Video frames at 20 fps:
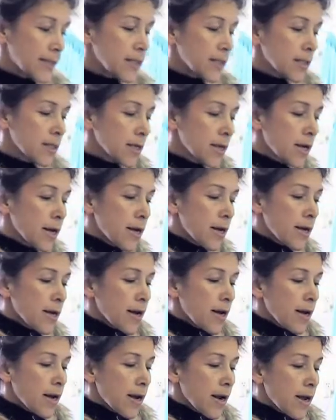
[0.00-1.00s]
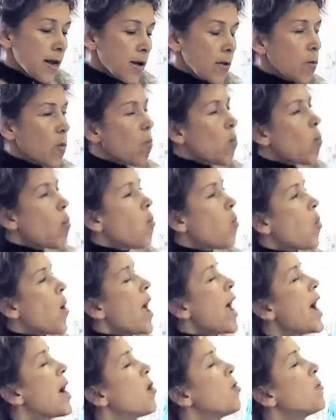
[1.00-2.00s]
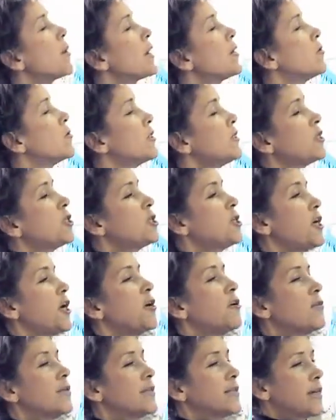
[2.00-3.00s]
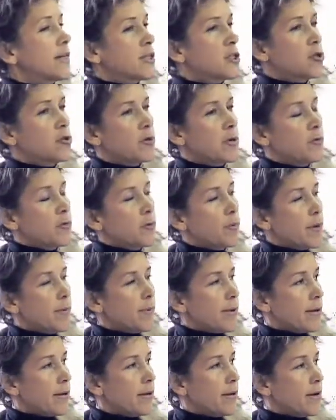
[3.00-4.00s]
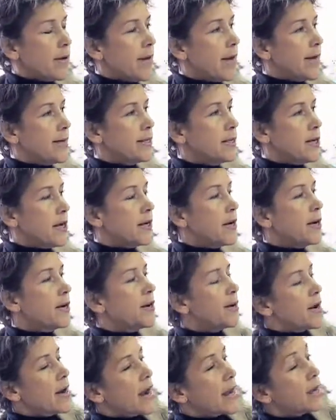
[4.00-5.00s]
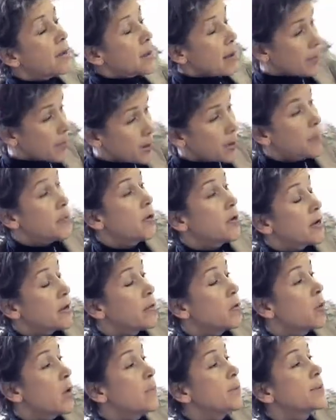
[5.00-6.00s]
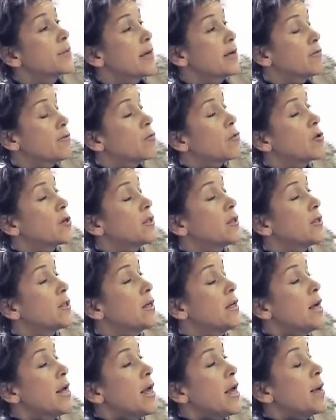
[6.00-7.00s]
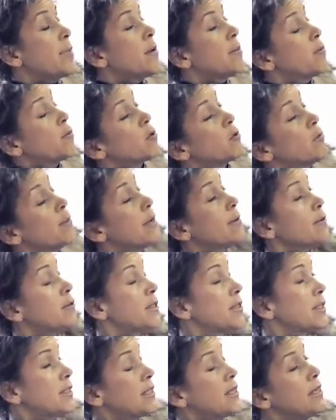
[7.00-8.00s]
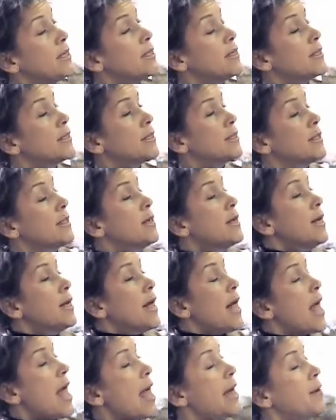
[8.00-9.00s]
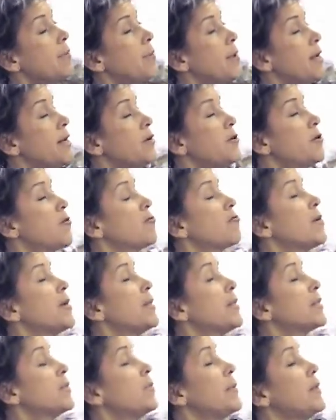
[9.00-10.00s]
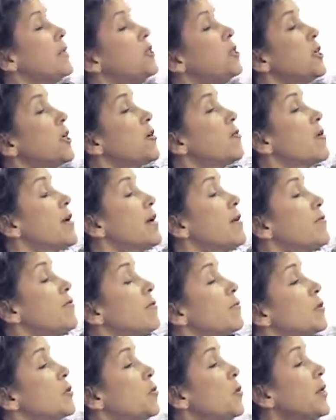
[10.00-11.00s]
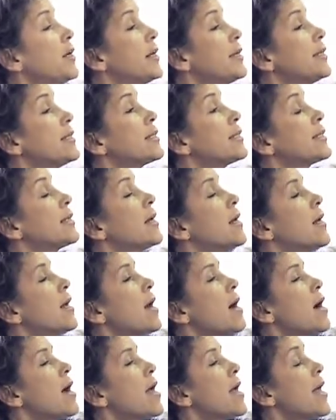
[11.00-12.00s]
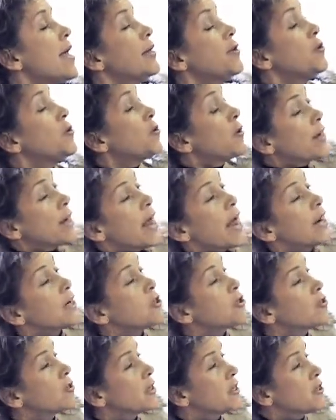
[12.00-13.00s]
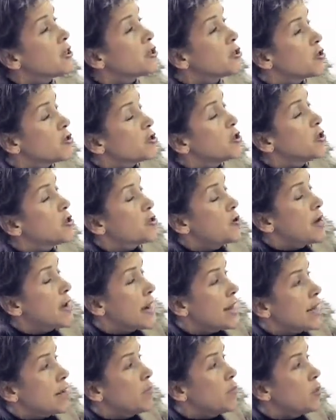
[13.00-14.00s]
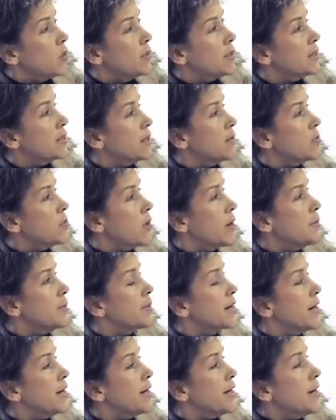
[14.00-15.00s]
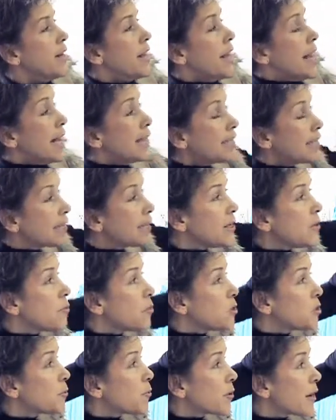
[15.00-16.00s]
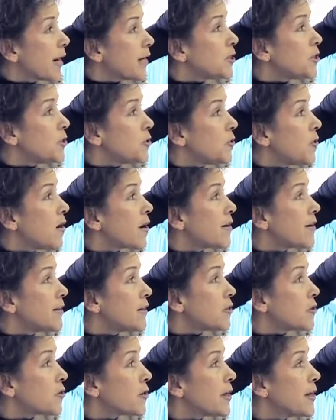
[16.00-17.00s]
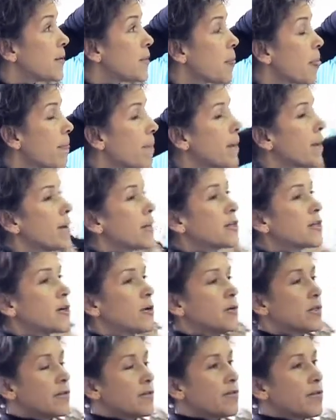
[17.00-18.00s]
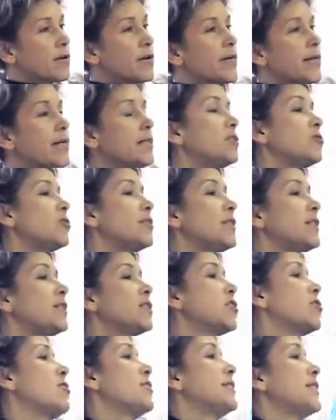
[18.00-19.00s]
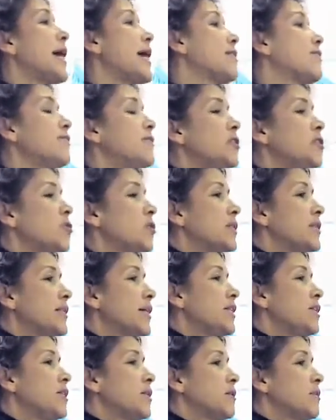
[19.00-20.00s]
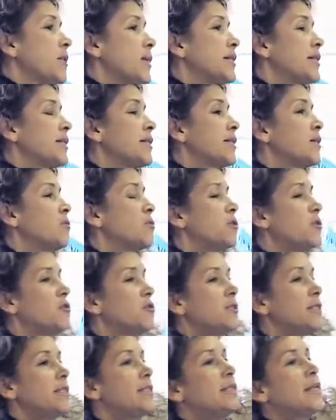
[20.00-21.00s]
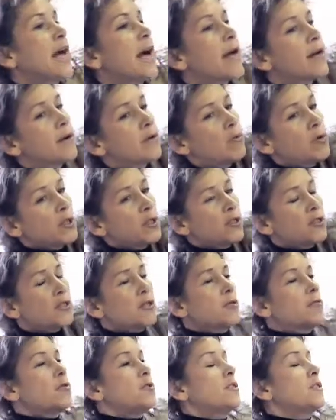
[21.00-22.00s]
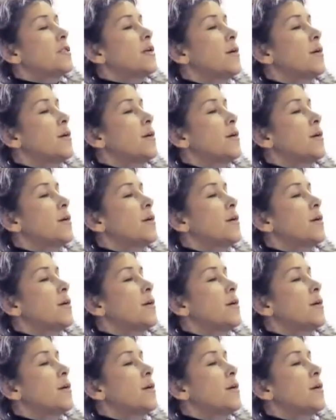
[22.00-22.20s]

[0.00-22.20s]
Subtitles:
from tweets. And you can actually search your name once it's on the website and see which branch you are in the tree. So it's a very interesting, it's called data visualization. Basically, we're using data which is coming from people to create a visualization. But I wanted to find another way to share it. So I've been exploring video mapping techniques, ways of projecting animated images onto buildings.